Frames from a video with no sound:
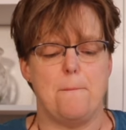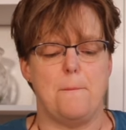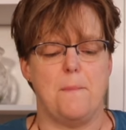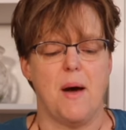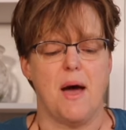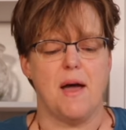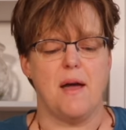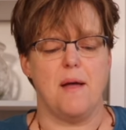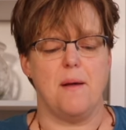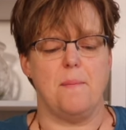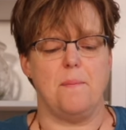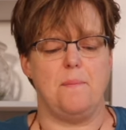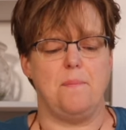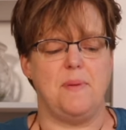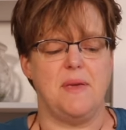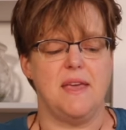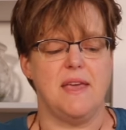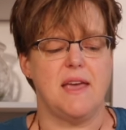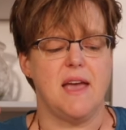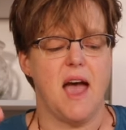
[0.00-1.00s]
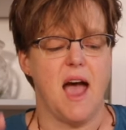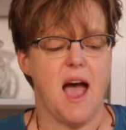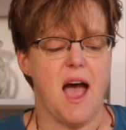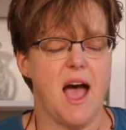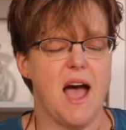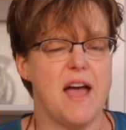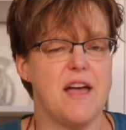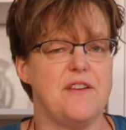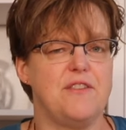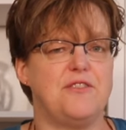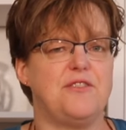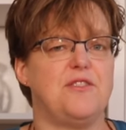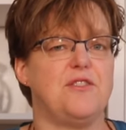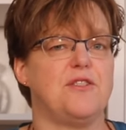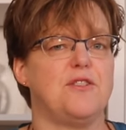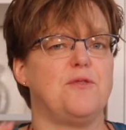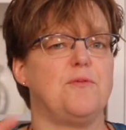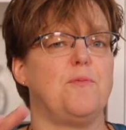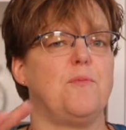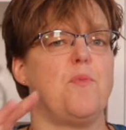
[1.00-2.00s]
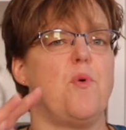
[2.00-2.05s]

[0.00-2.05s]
But because there's